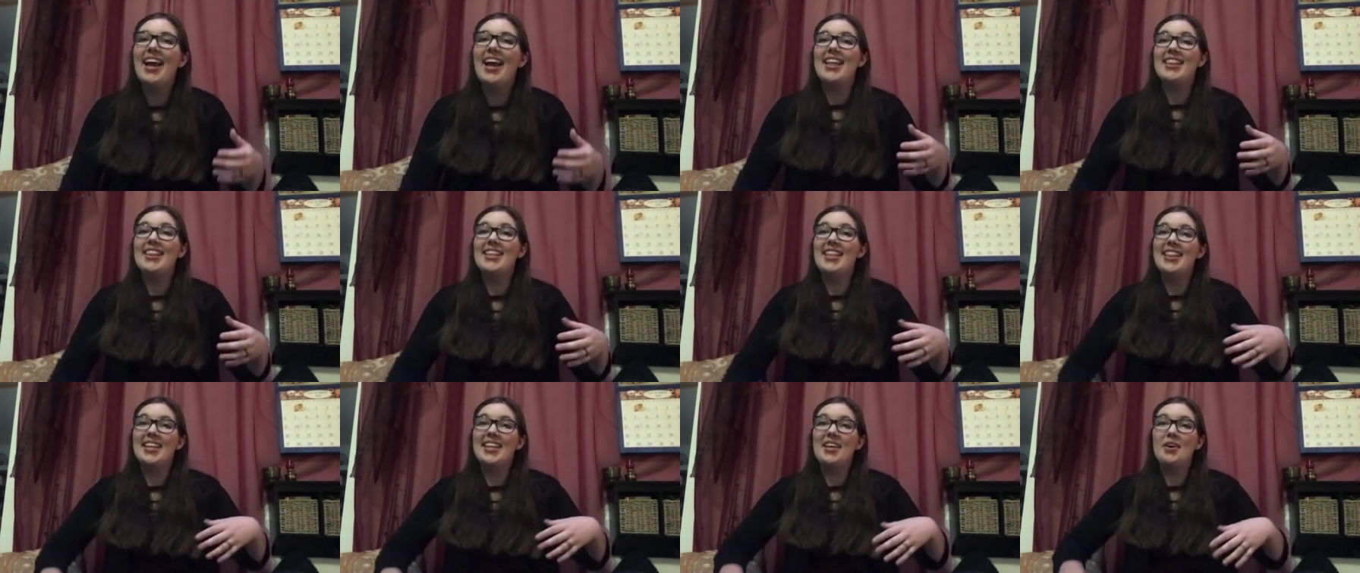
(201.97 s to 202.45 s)

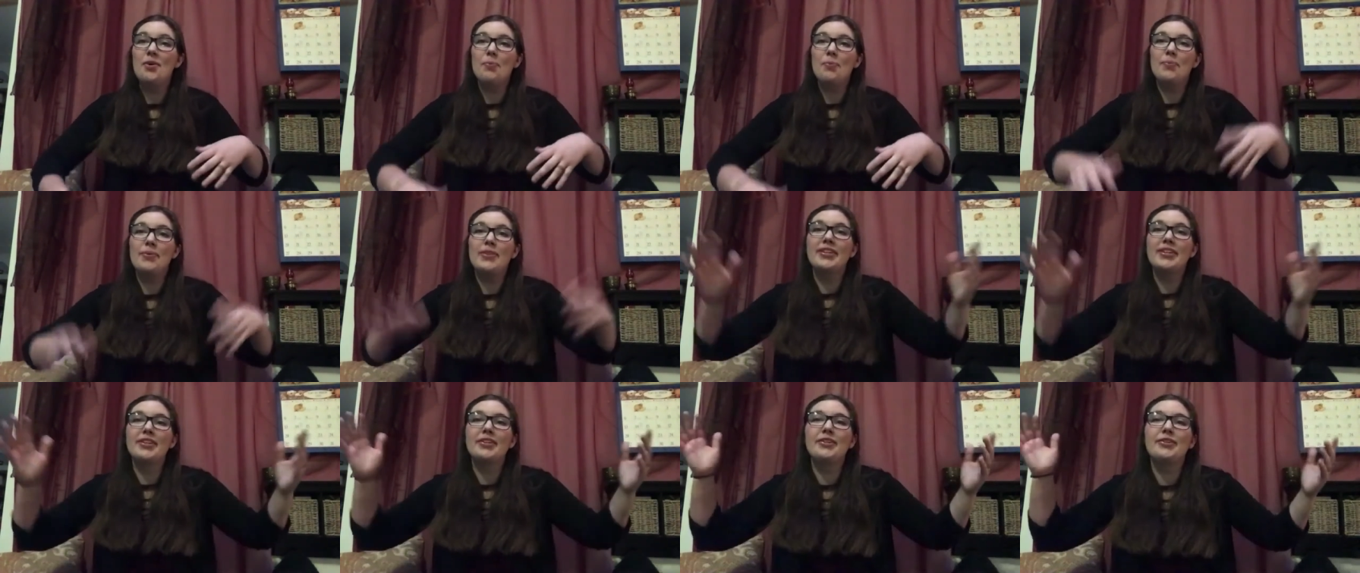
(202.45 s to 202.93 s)
And then they
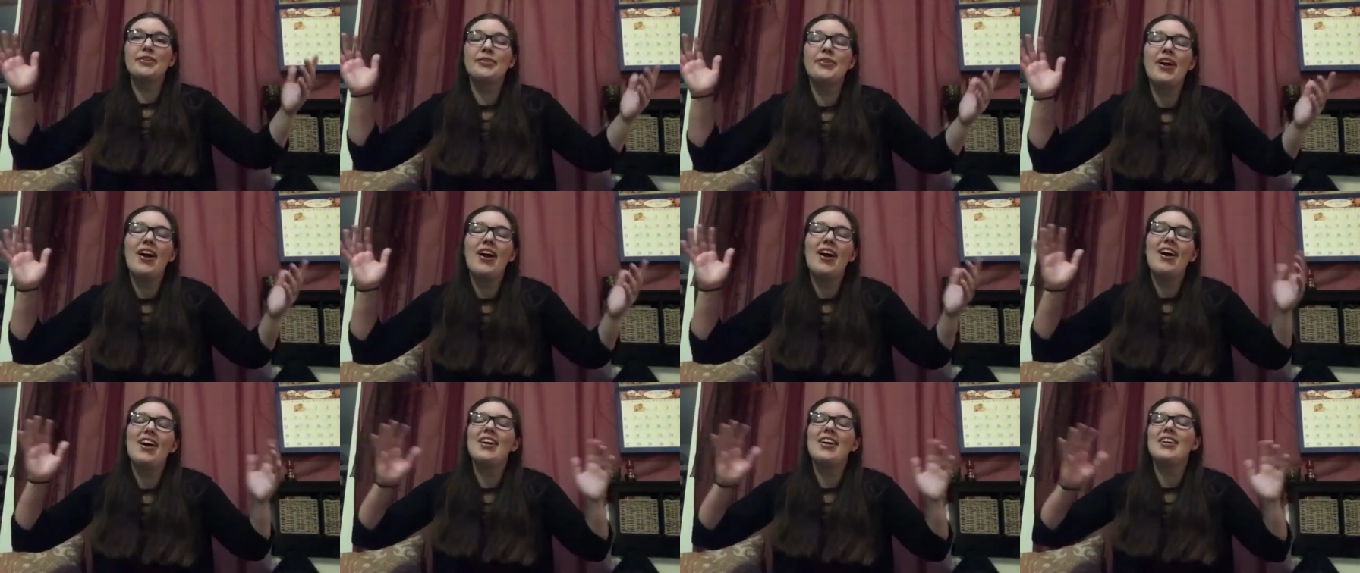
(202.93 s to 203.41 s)
open their
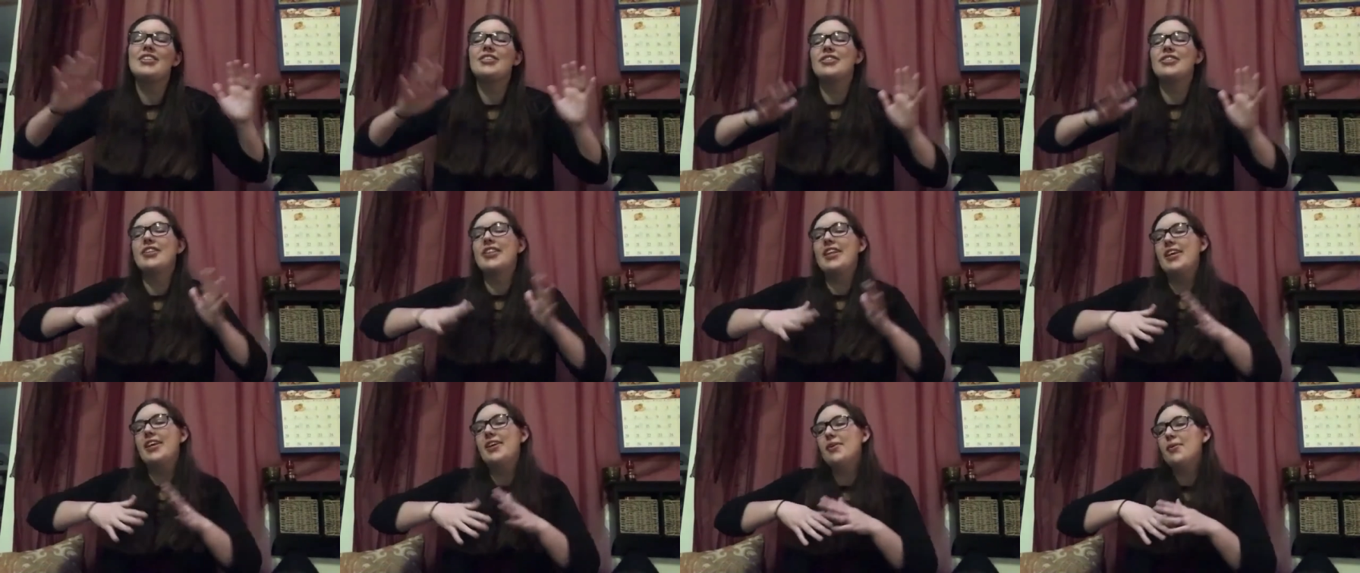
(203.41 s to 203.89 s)
garage
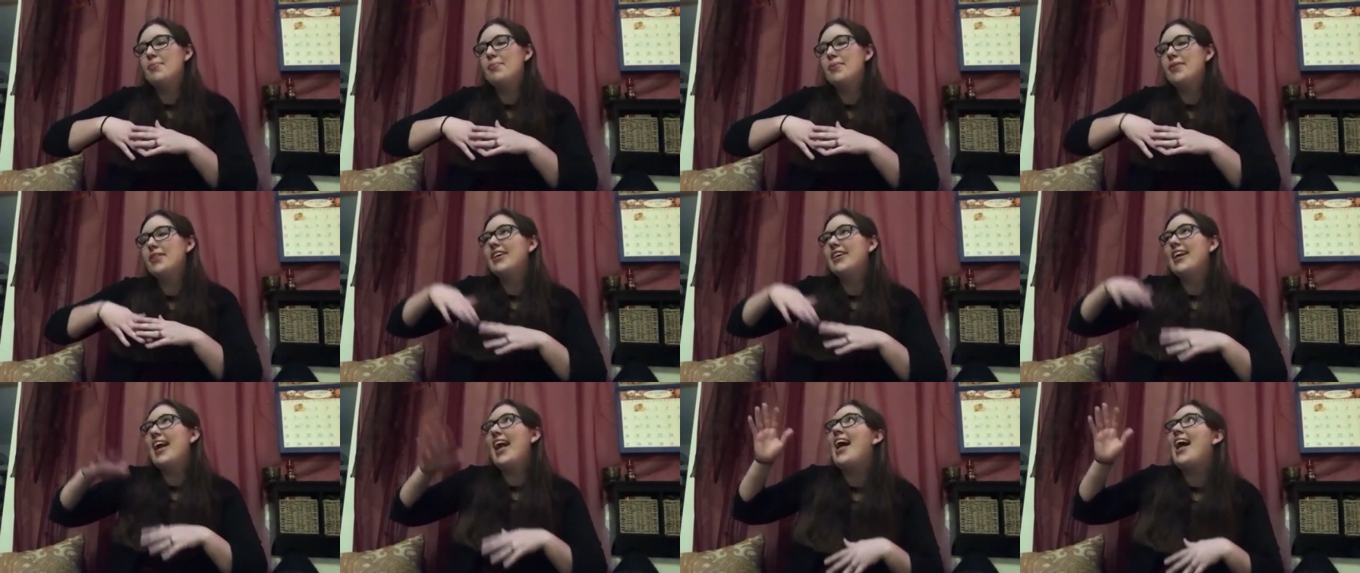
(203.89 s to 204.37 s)
or they open
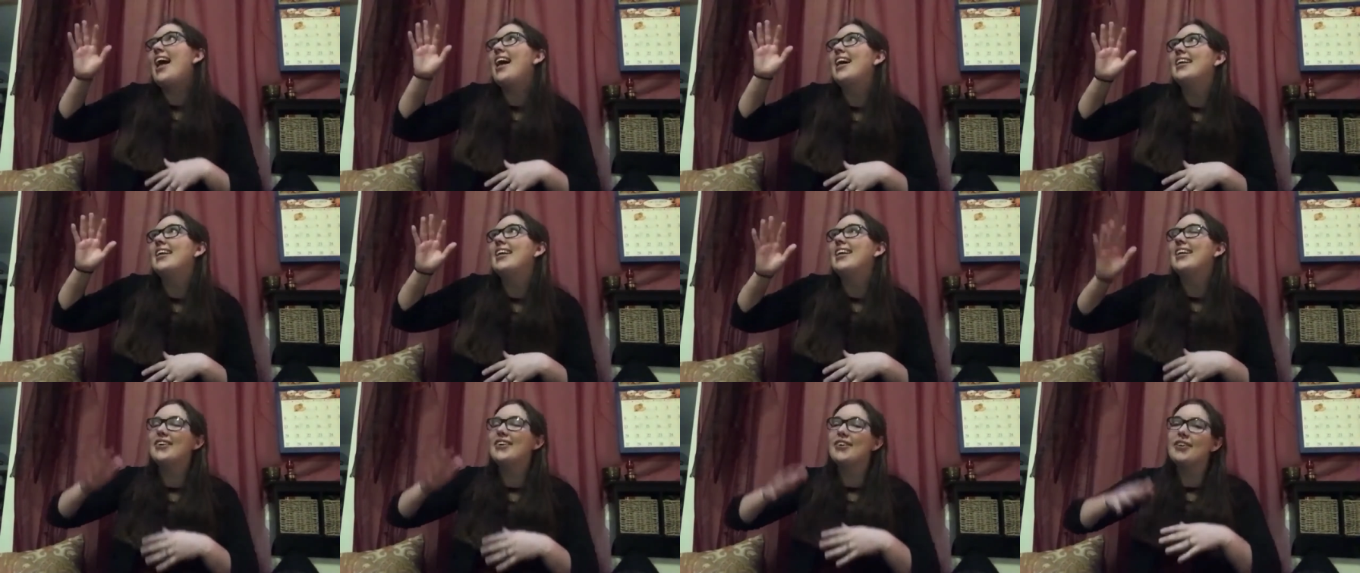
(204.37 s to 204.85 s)
their
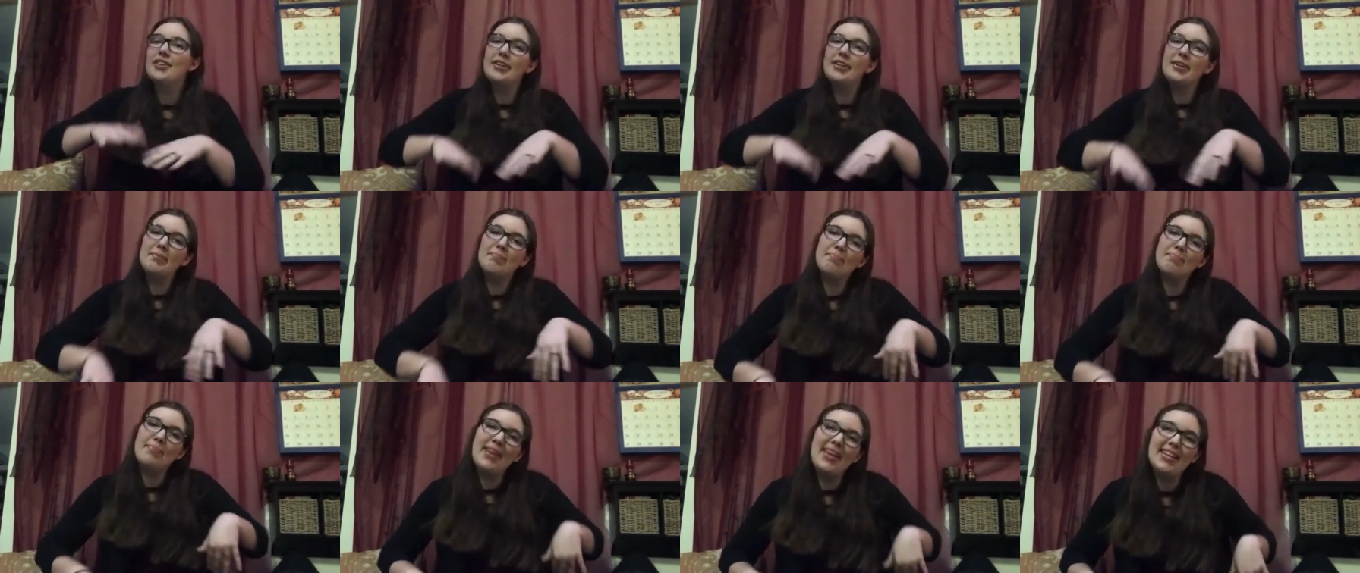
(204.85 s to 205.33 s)
attic or
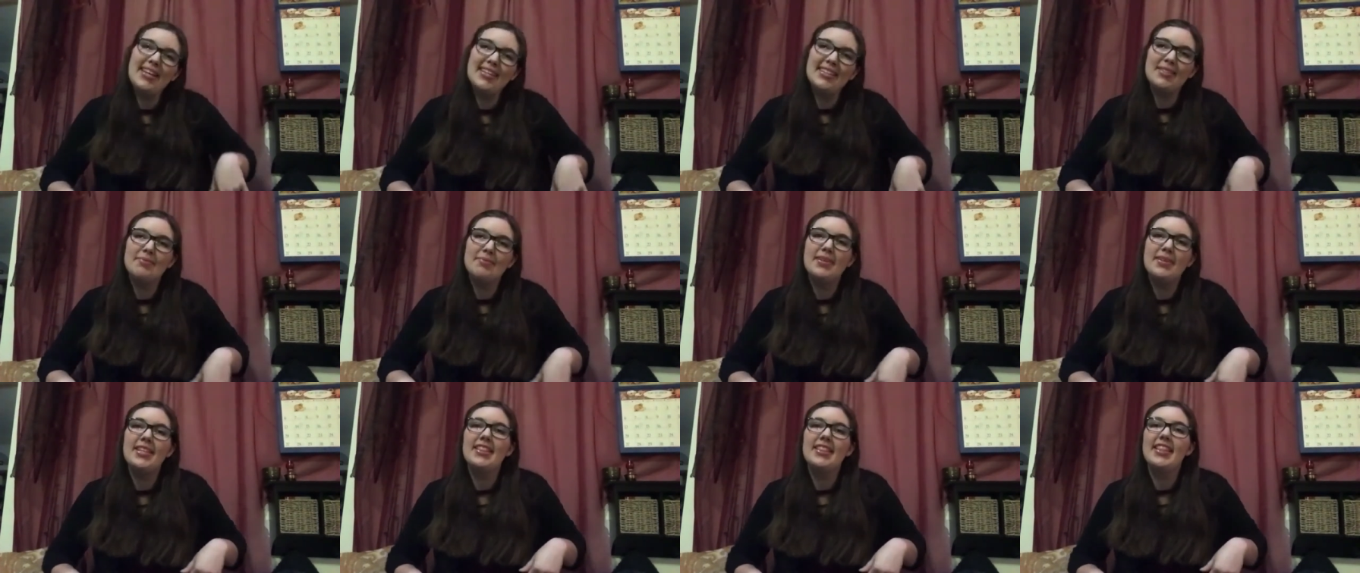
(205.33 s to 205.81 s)
their
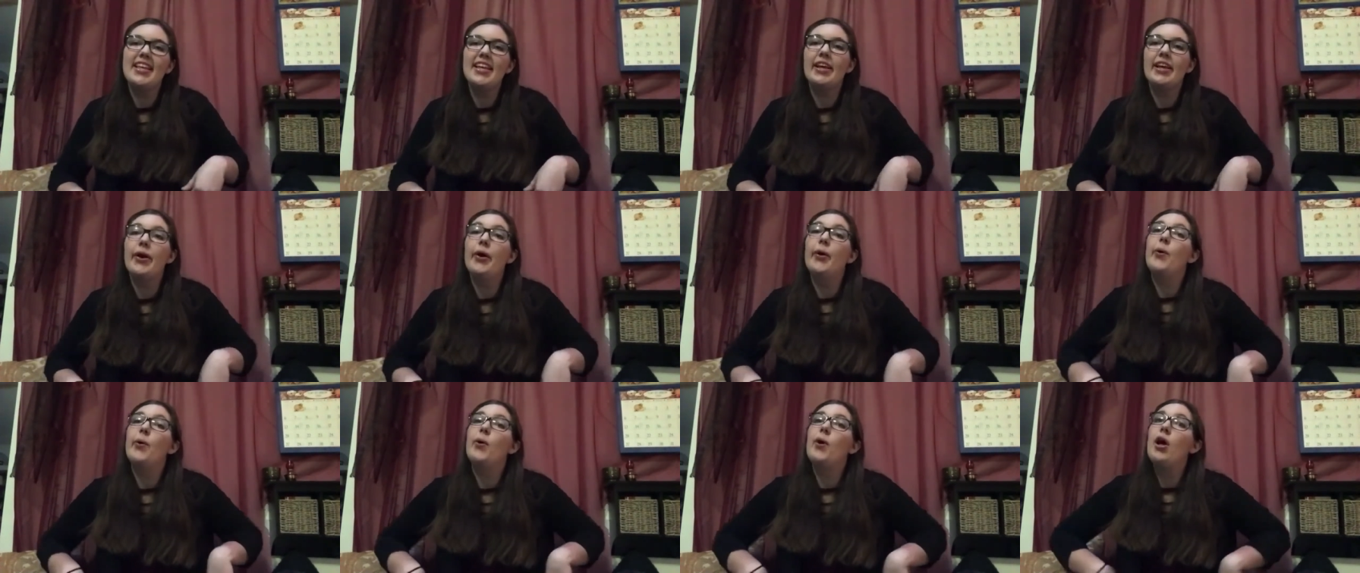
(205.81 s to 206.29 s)
basement and they
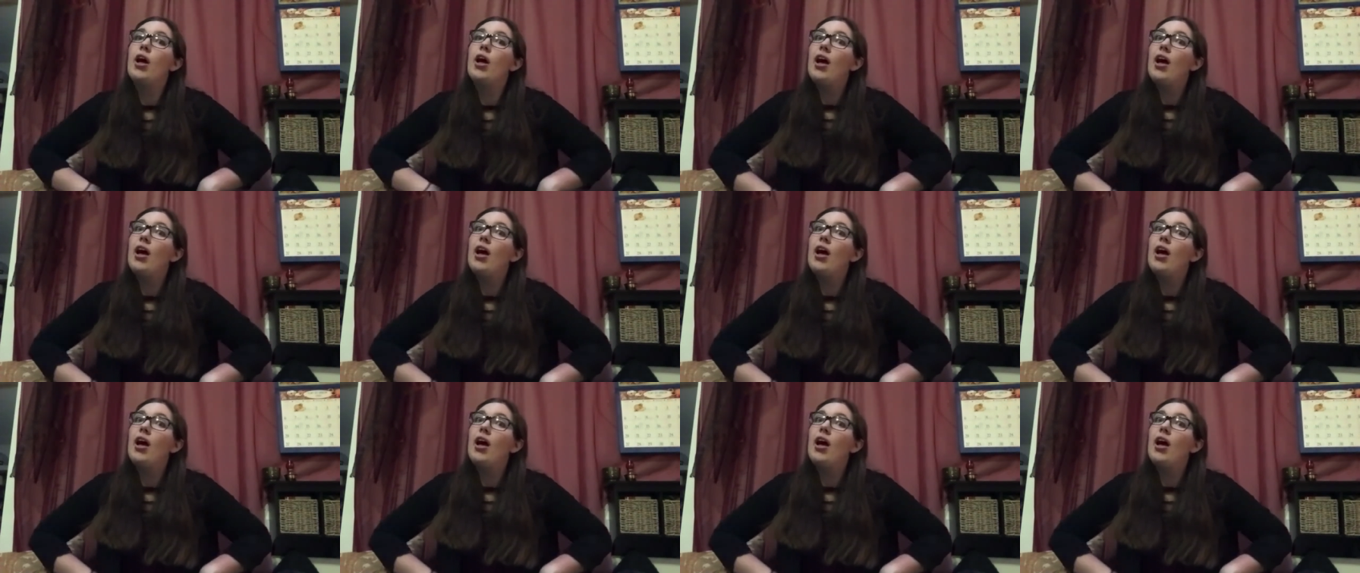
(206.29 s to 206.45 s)
go,